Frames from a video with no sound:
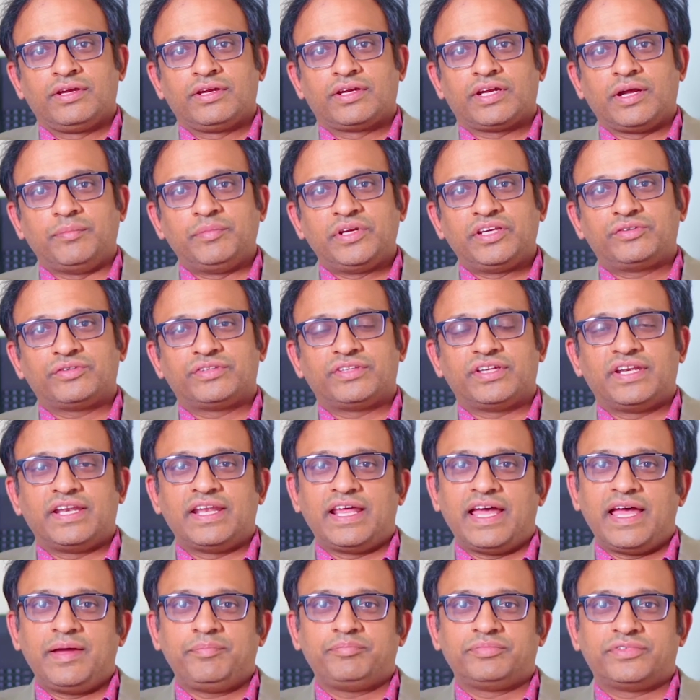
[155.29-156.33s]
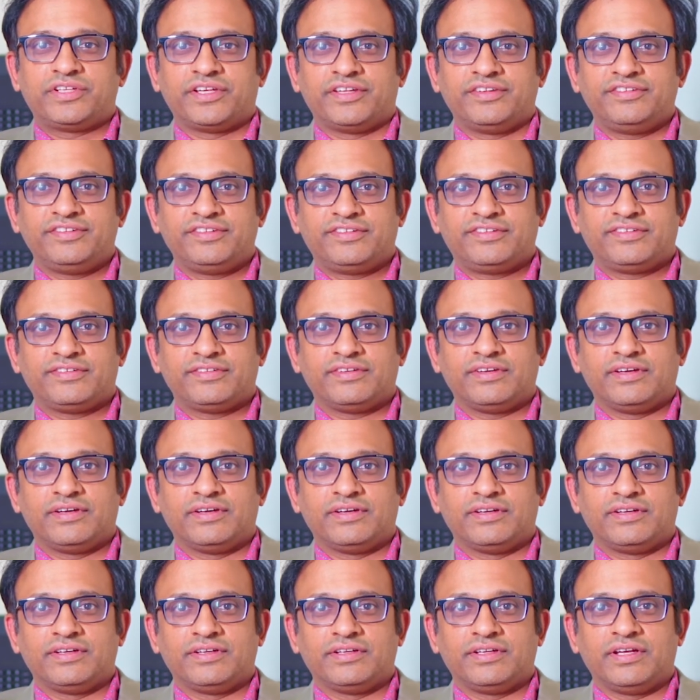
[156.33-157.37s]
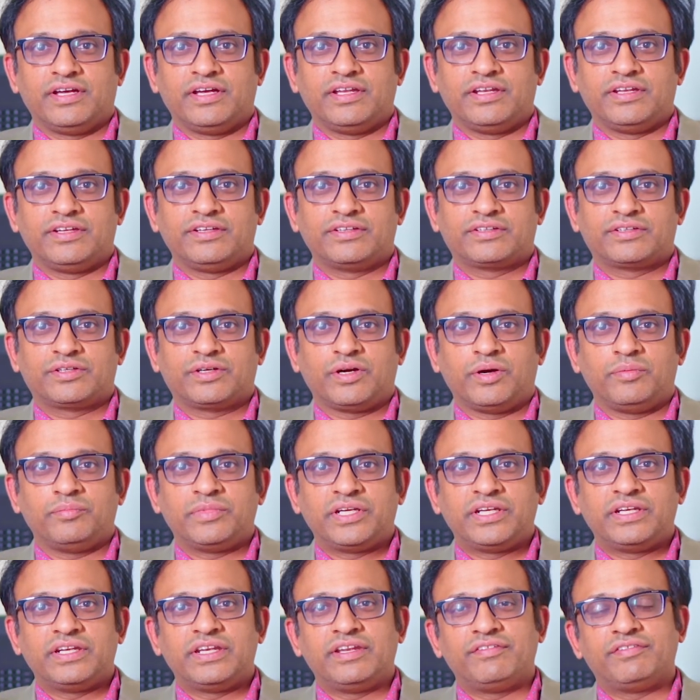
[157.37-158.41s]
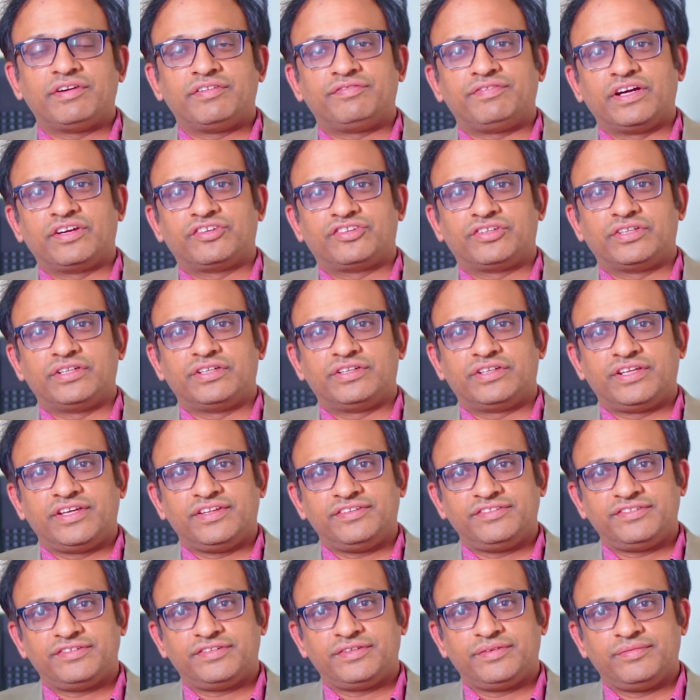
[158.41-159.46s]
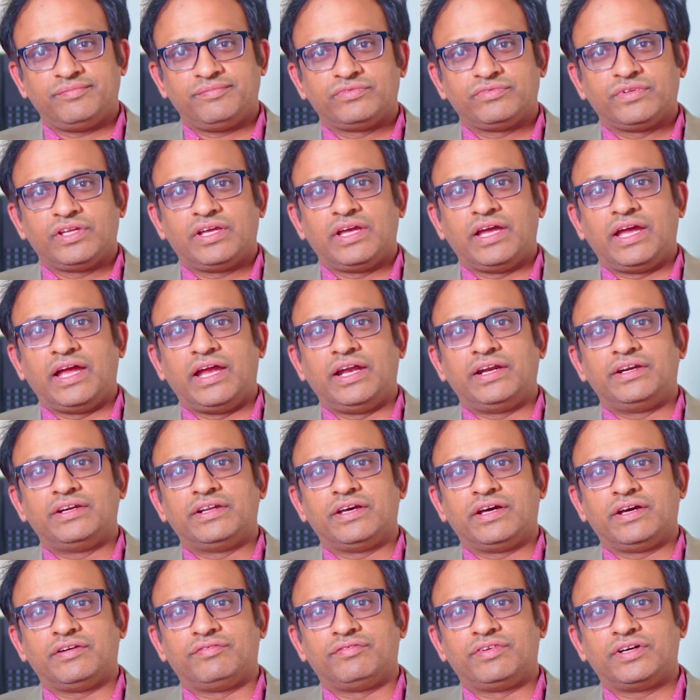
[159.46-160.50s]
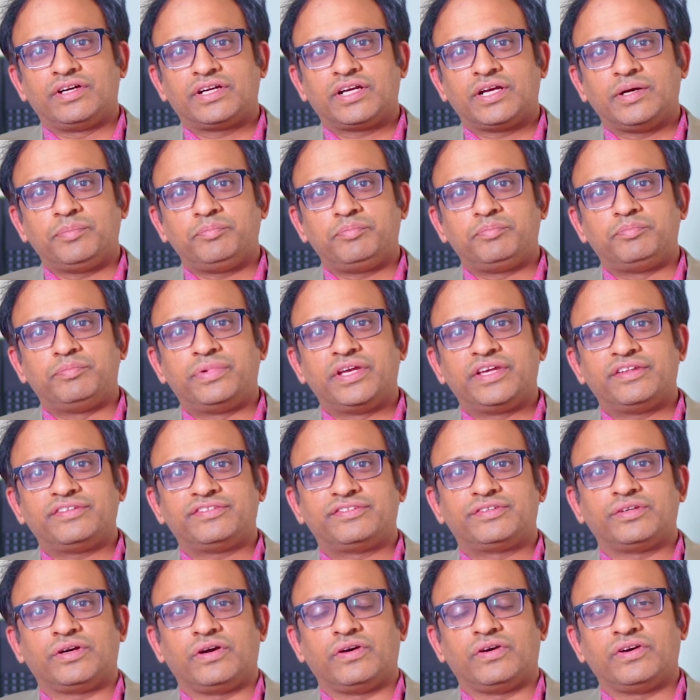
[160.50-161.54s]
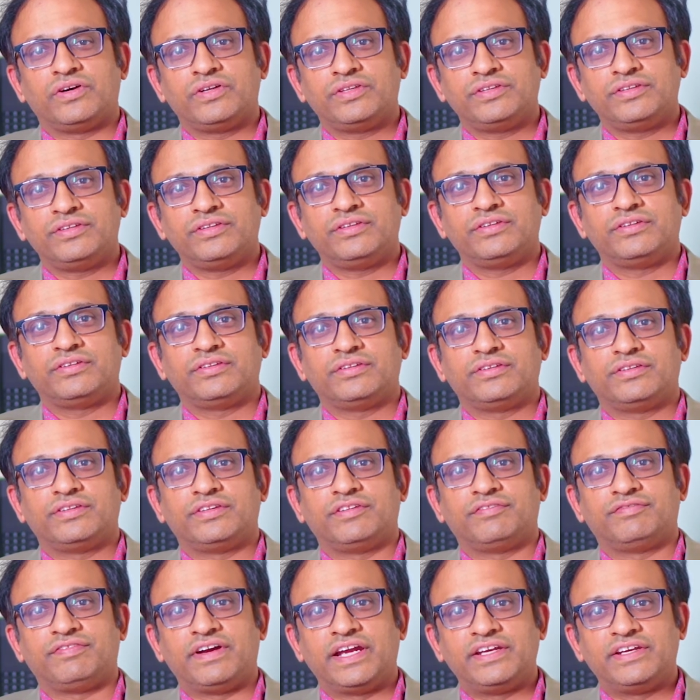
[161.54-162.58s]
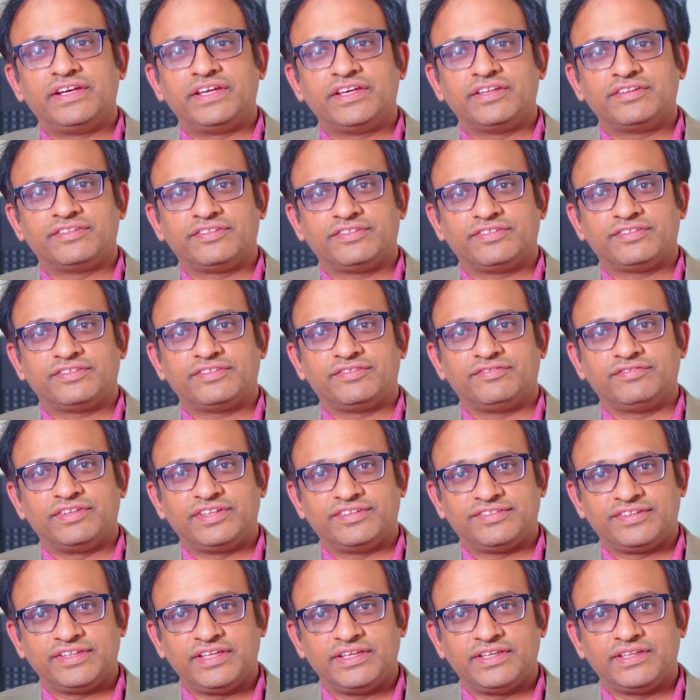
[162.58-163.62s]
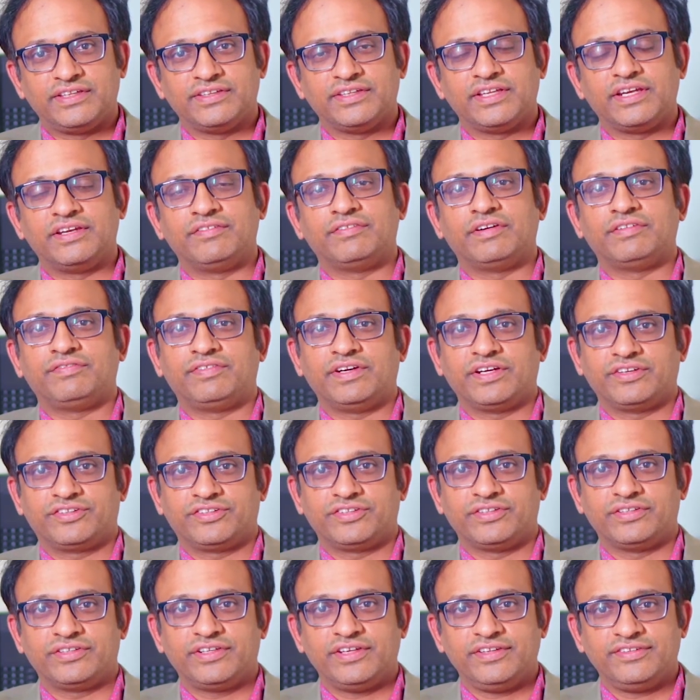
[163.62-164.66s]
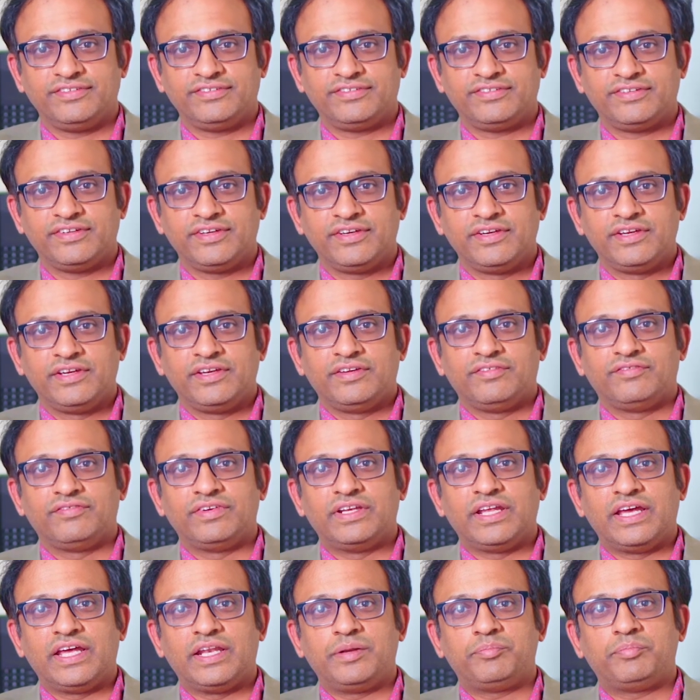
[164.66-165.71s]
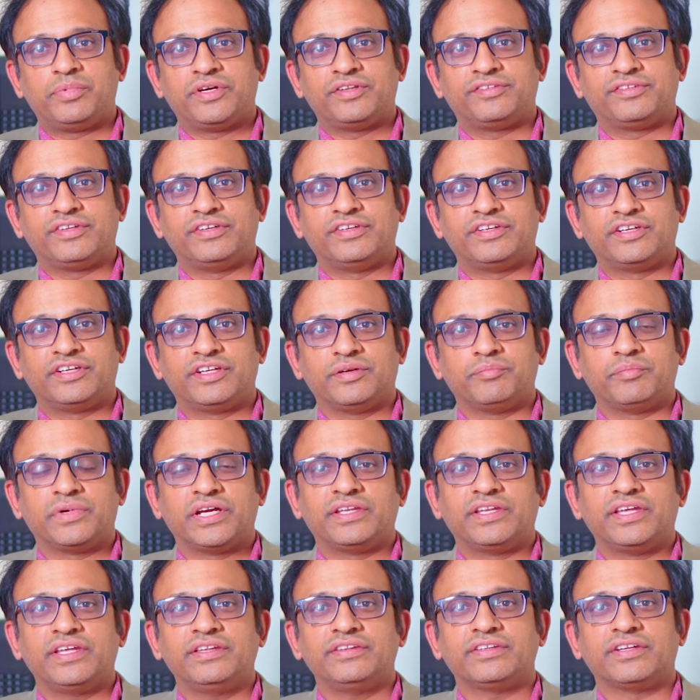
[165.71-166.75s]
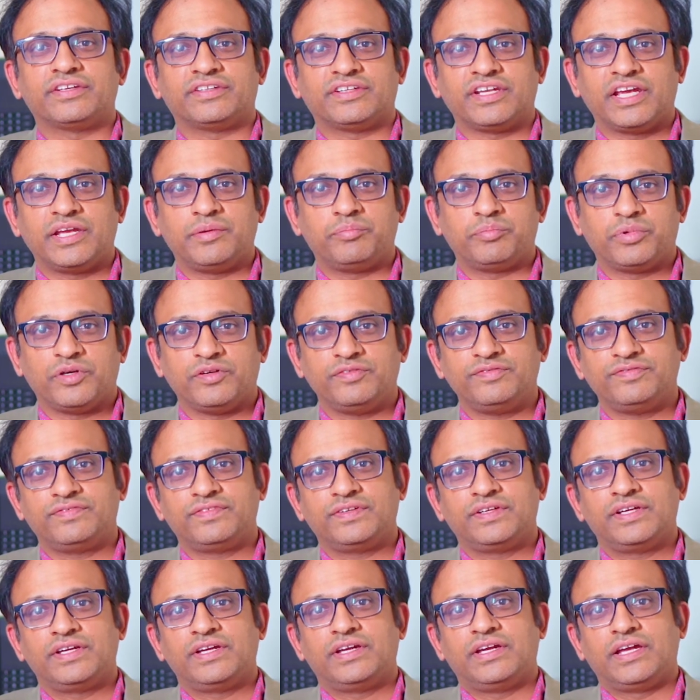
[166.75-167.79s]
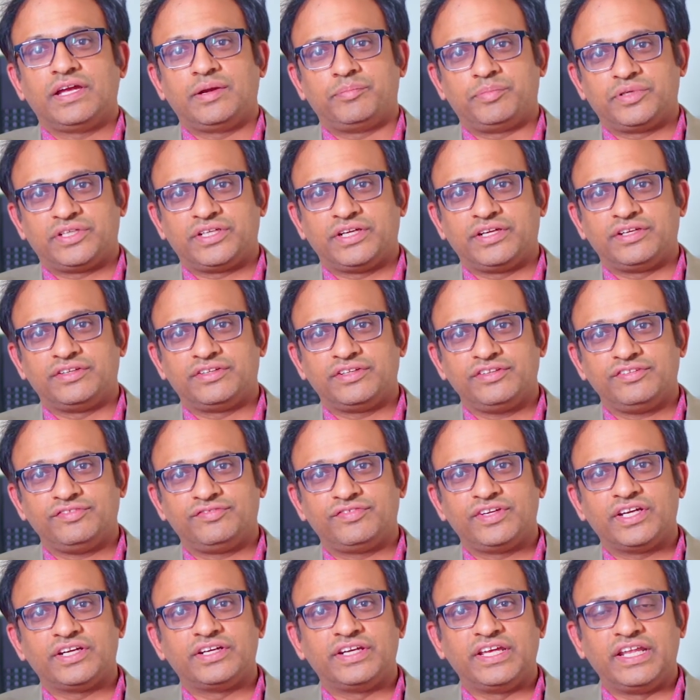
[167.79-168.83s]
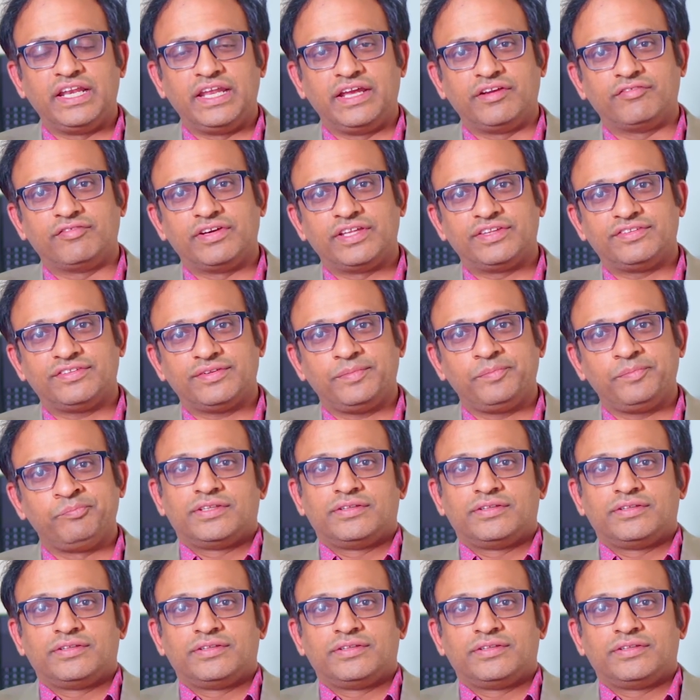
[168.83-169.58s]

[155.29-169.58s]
Coming to the lab tests, a common liver function test and a workup based on the findings we see in the liver function test will help us in determining the type of hepatitis we are dealing with.